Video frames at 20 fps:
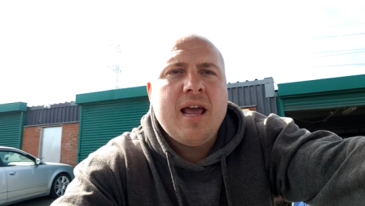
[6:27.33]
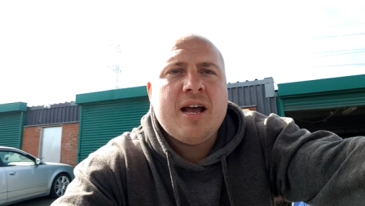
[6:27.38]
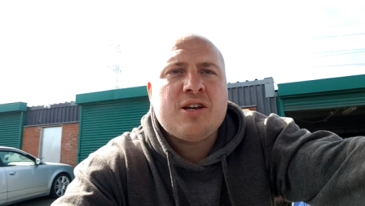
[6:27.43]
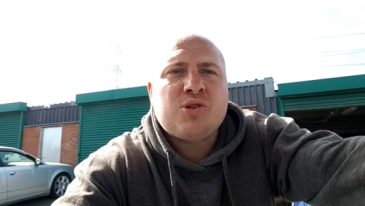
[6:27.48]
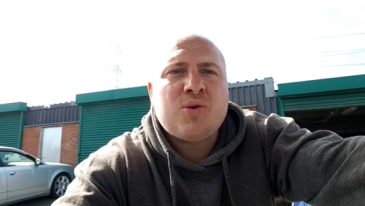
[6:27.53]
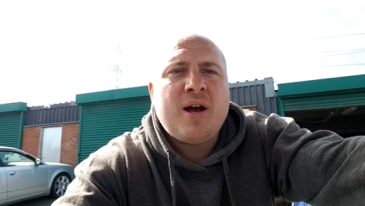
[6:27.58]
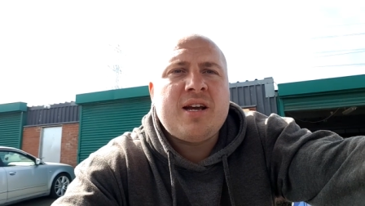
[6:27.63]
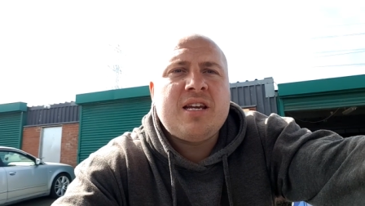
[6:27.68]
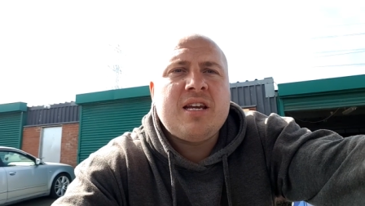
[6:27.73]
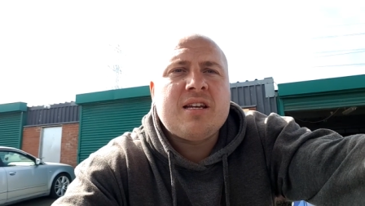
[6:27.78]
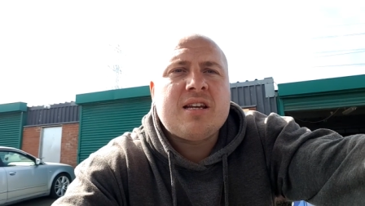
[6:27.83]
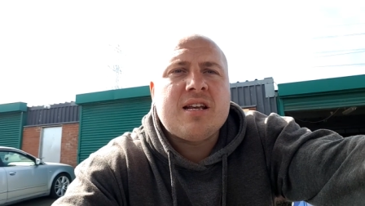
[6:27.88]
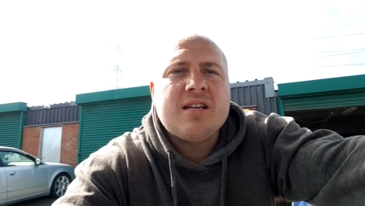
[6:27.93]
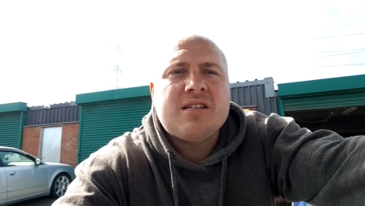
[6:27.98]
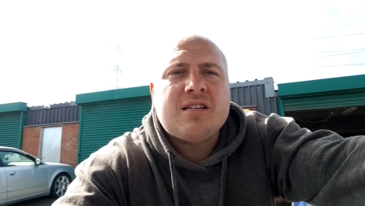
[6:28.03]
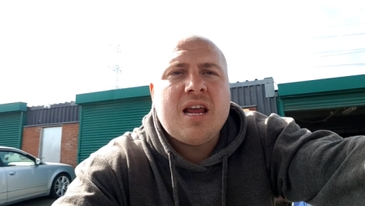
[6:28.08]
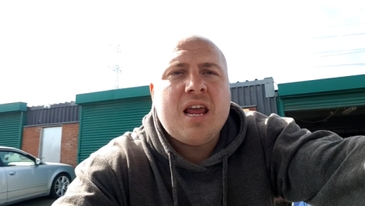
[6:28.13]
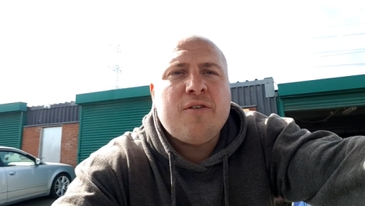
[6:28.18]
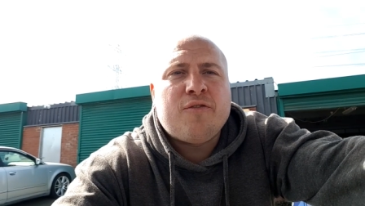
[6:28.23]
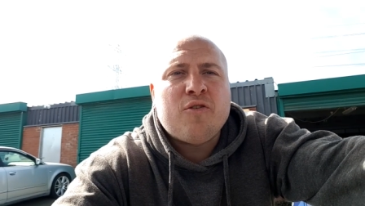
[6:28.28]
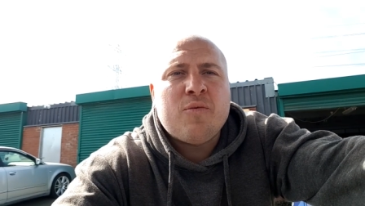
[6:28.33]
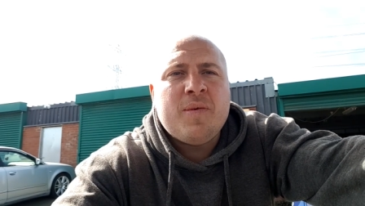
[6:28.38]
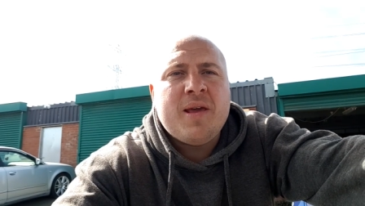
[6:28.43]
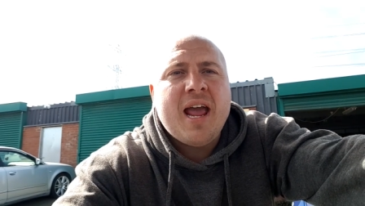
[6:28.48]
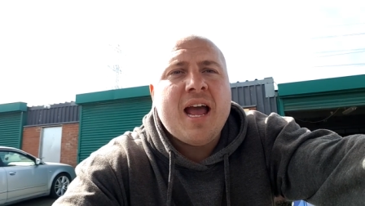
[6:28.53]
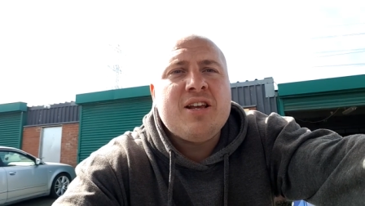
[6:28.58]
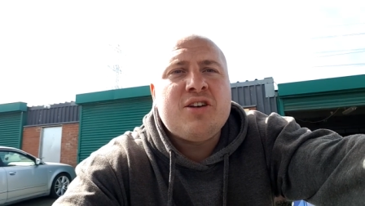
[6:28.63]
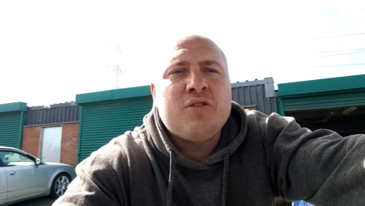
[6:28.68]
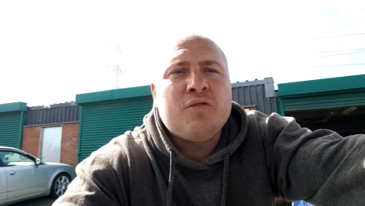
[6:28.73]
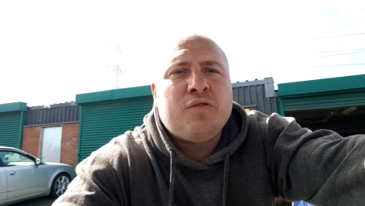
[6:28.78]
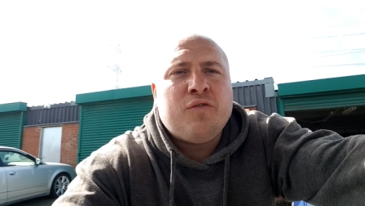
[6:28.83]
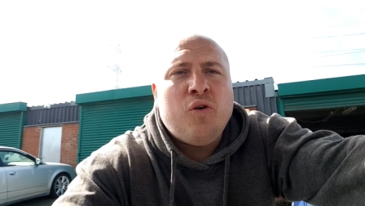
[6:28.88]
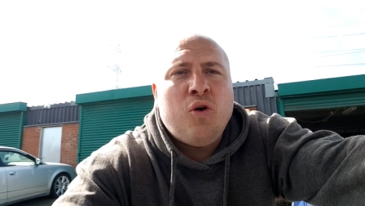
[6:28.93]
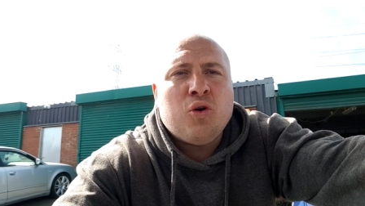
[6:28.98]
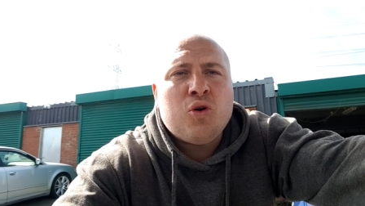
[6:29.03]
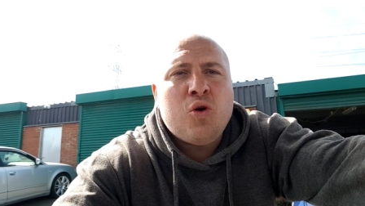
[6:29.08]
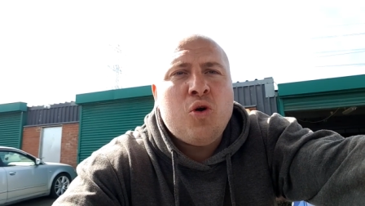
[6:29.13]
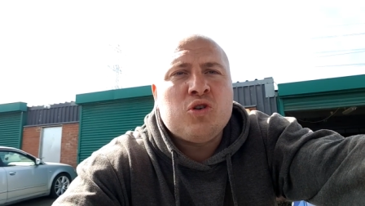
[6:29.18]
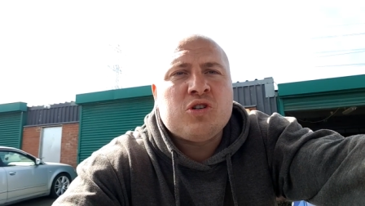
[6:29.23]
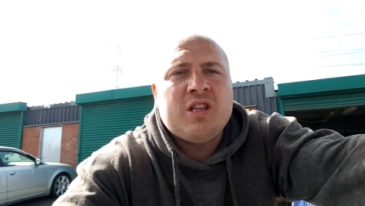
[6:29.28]
Yeah, so as you can see from the engine
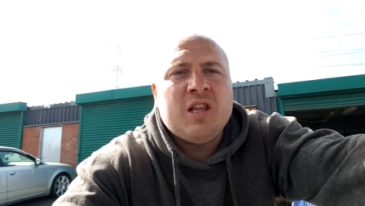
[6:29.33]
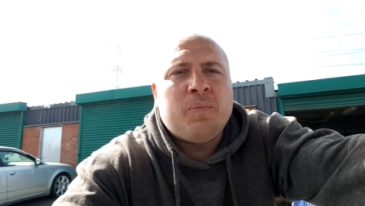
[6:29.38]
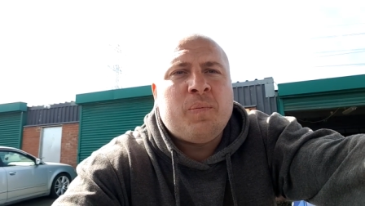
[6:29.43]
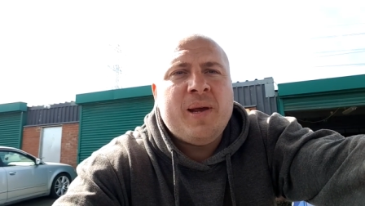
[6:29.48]
photos